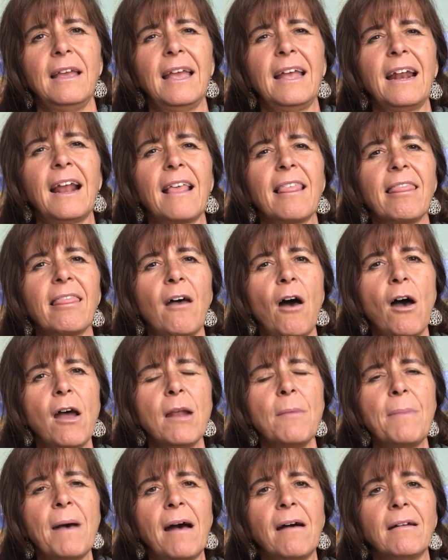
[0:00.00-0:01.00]
And I thought
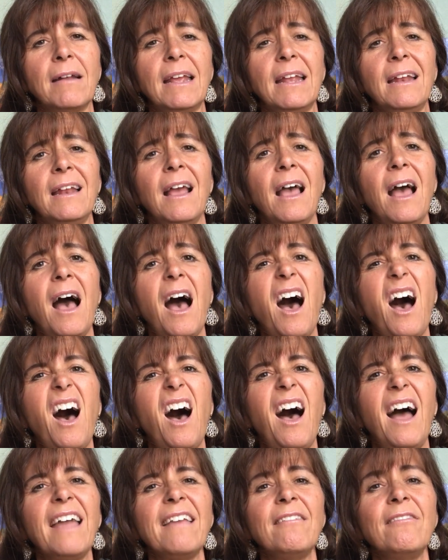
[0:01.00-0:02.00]
about it.
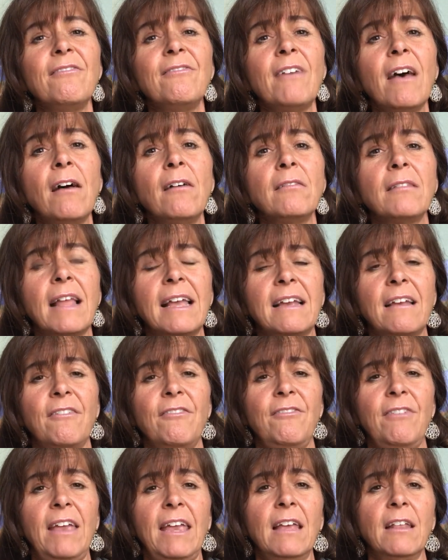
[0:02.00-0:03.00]
I felt like a
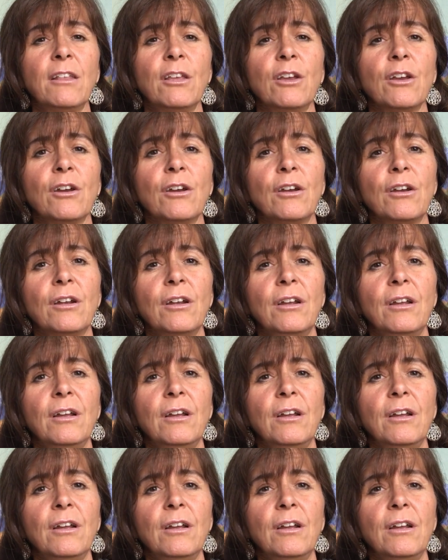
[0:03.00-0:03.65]
failure.